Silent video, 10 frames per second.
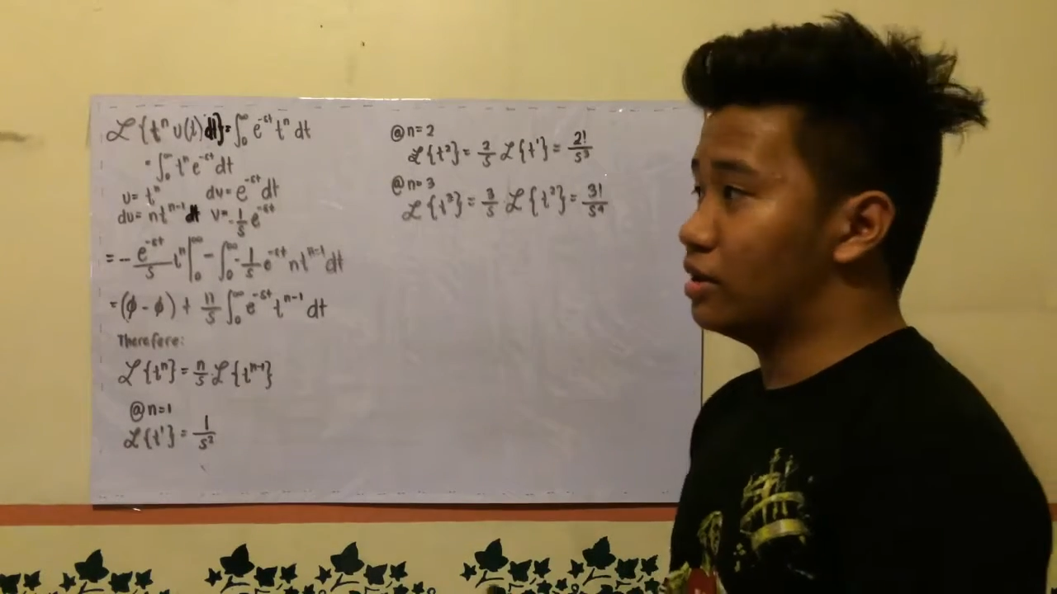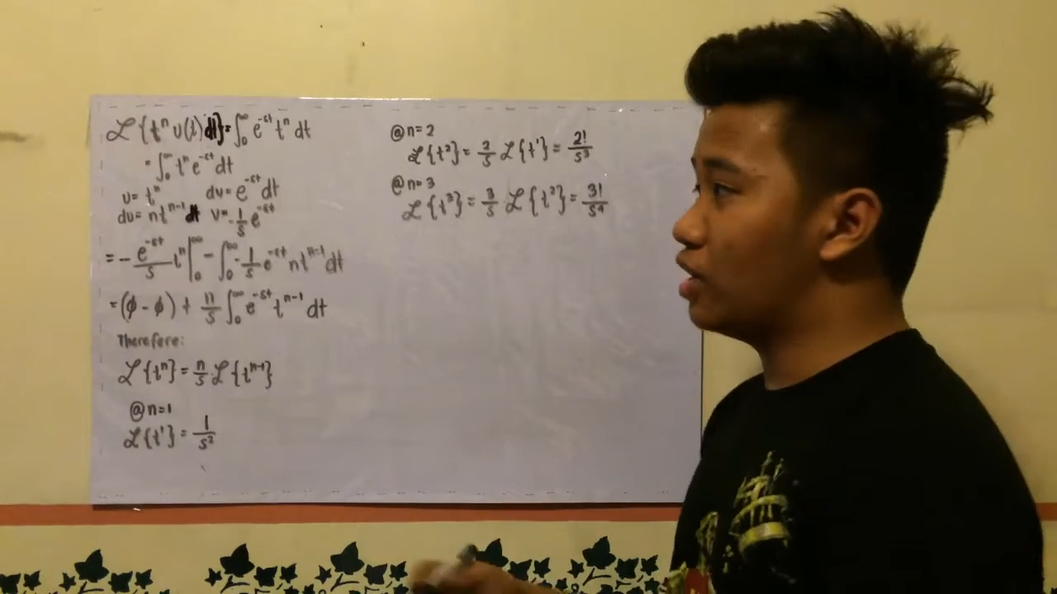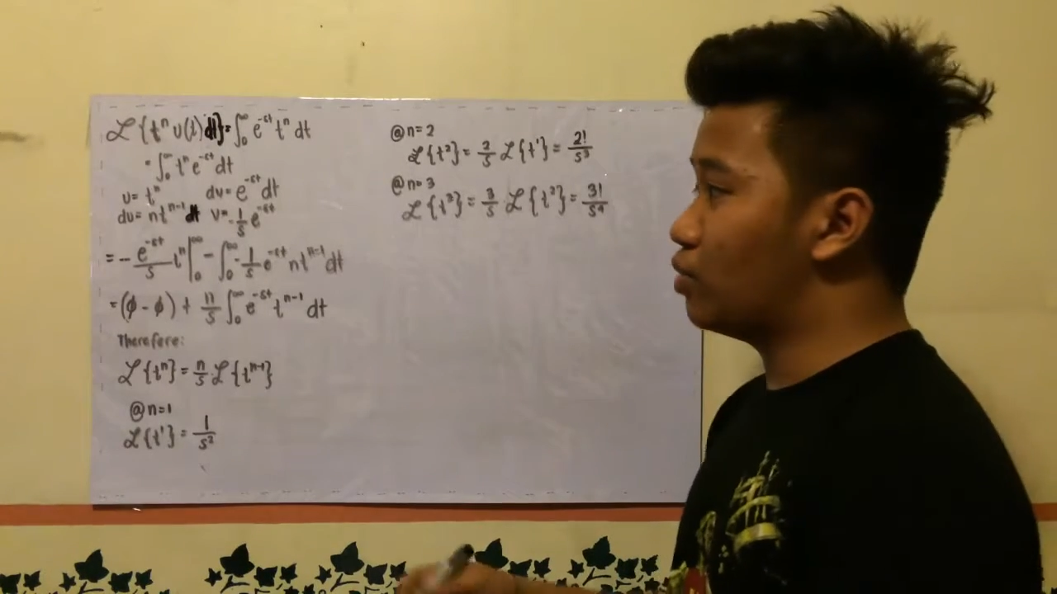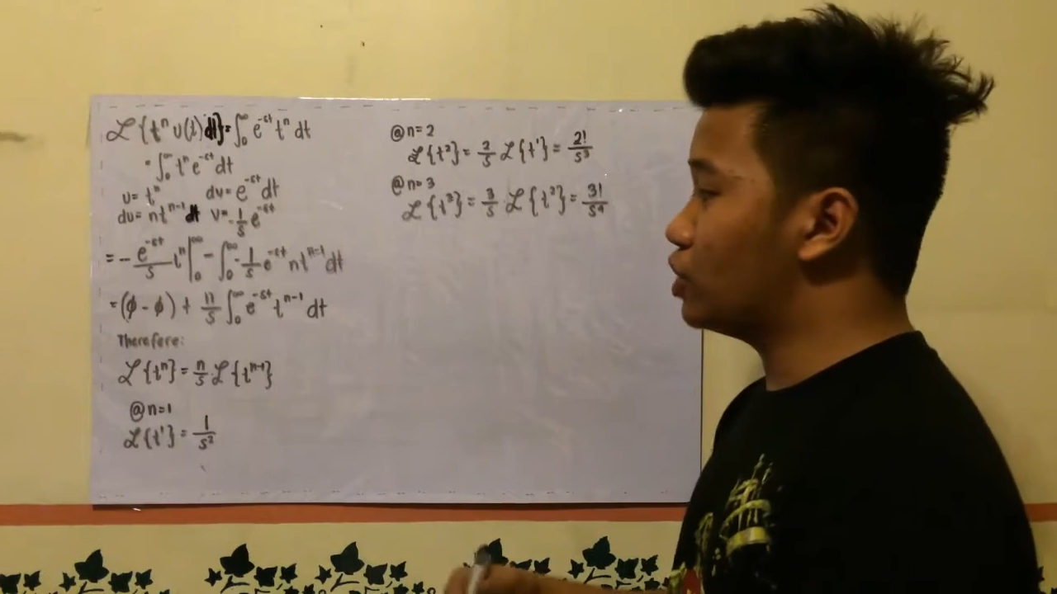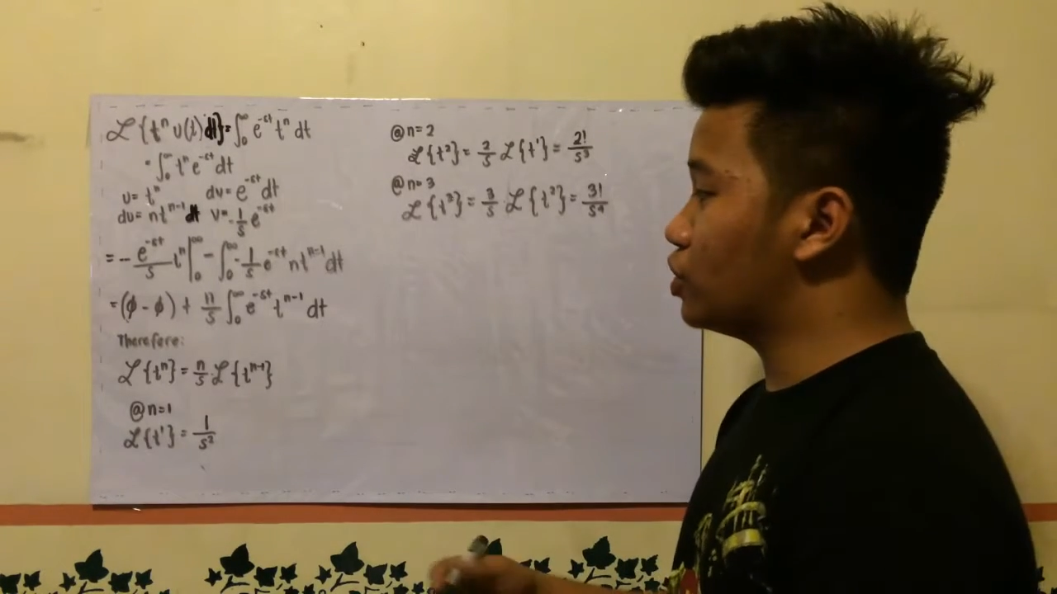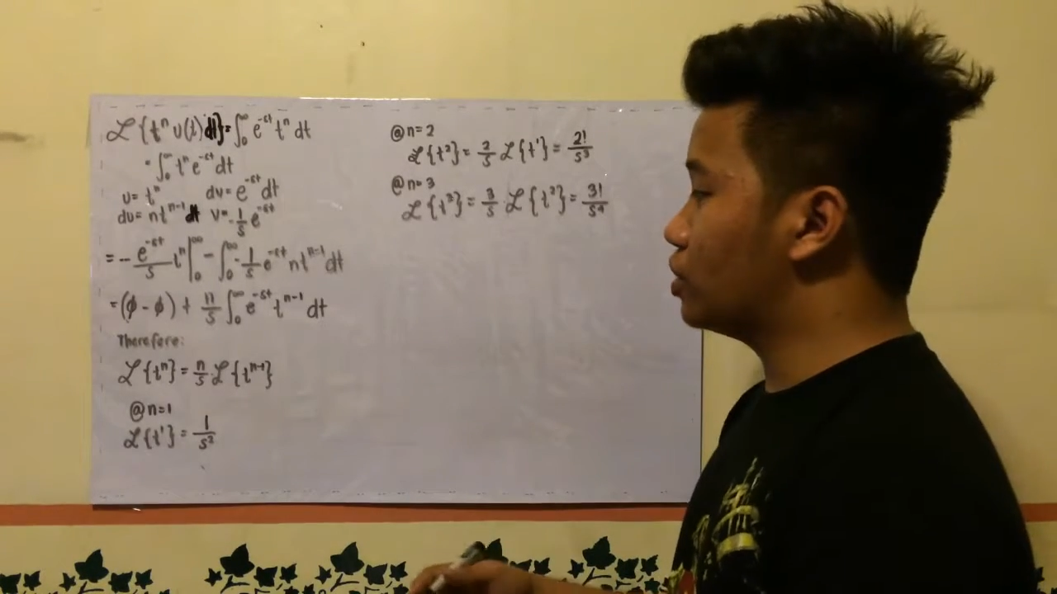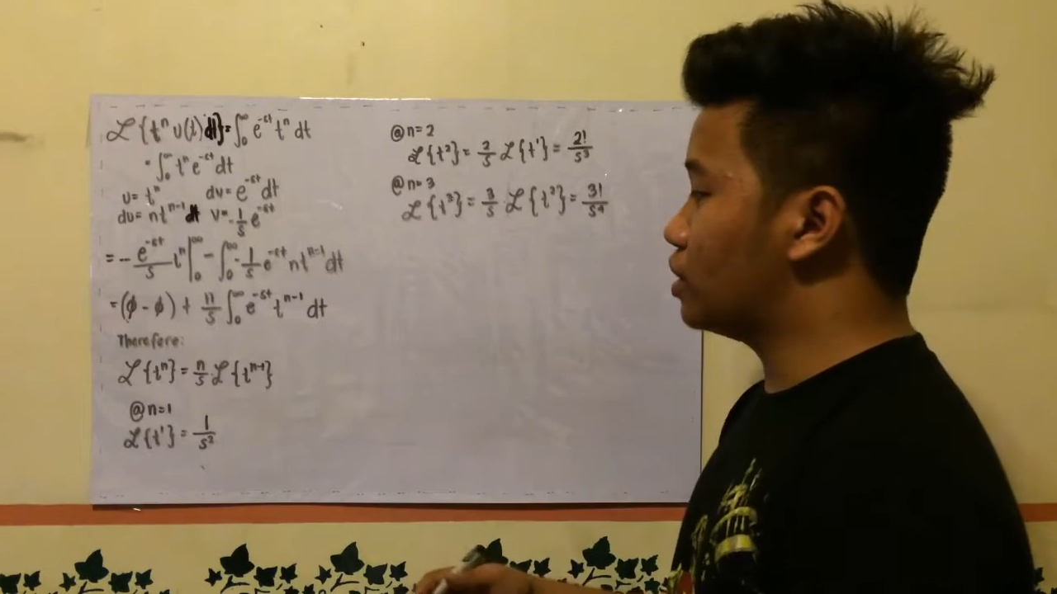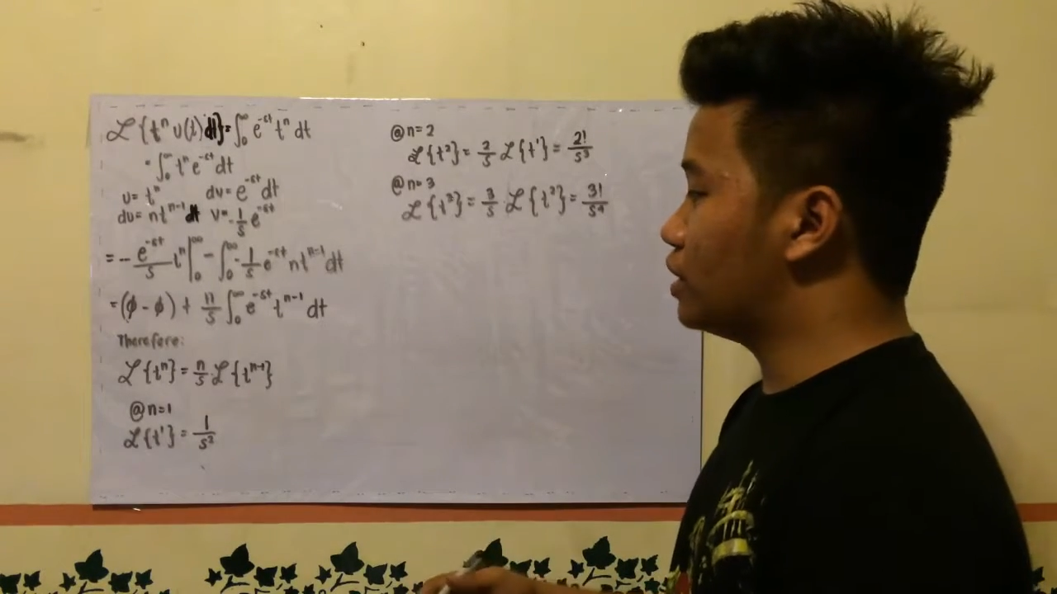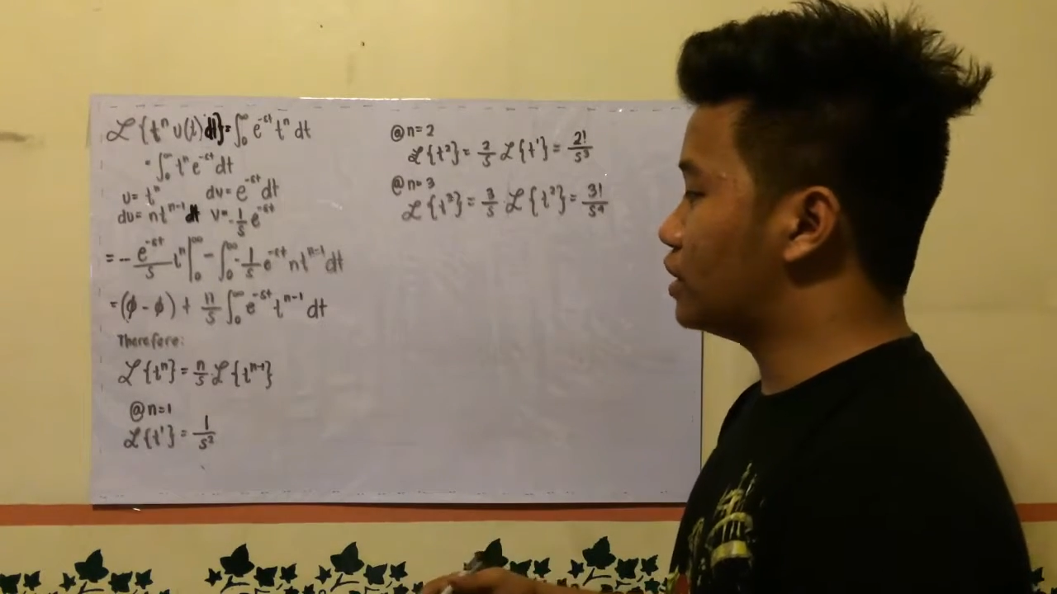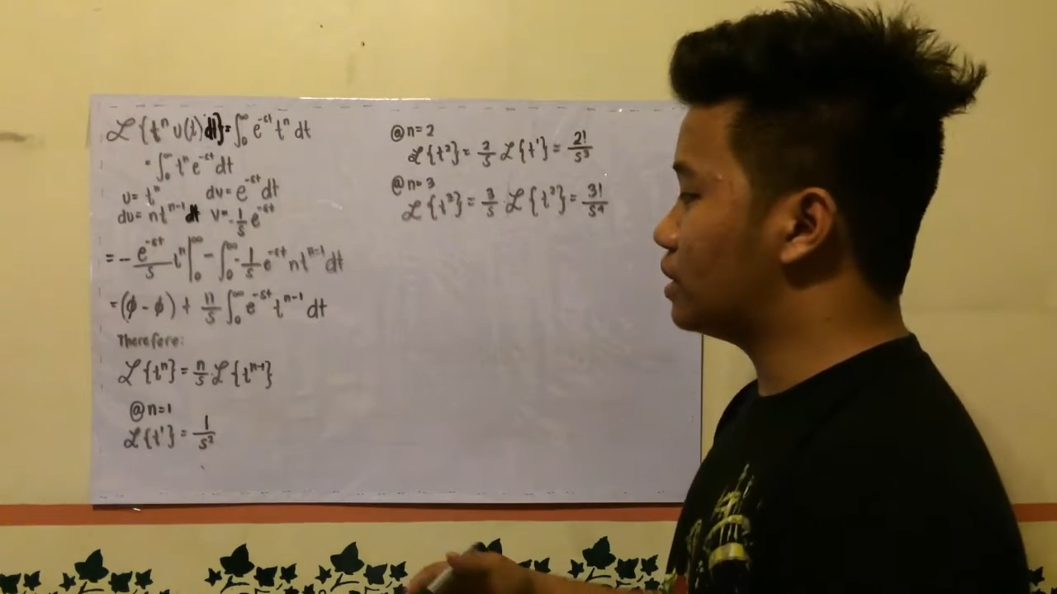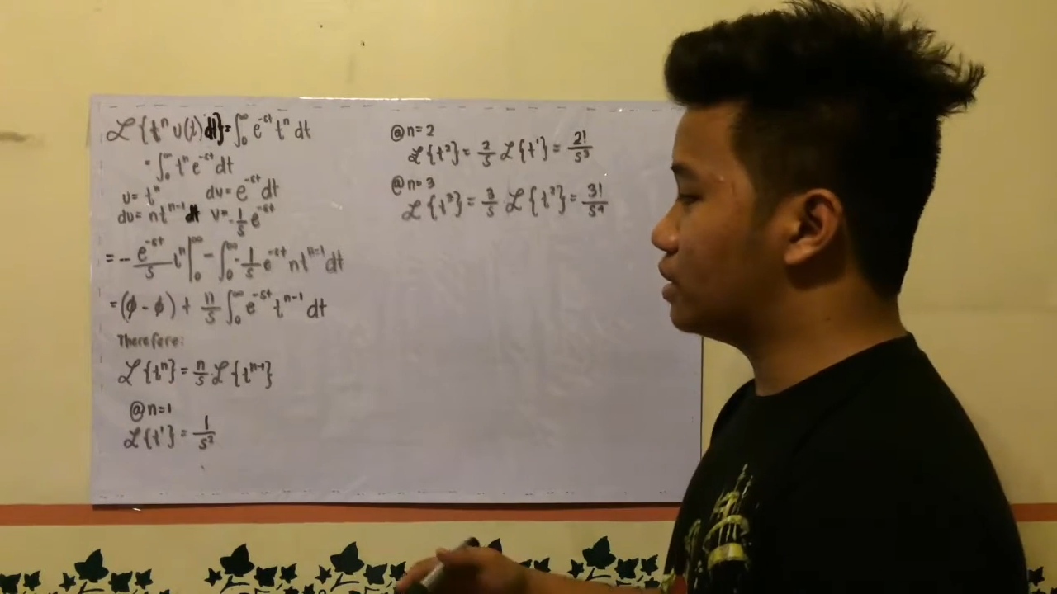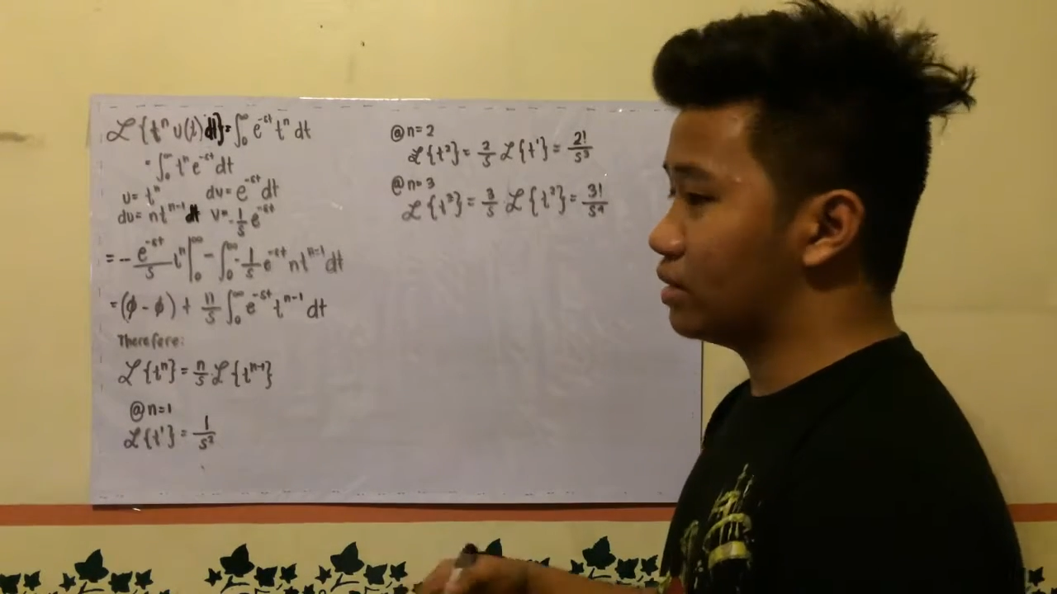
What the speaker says: equation is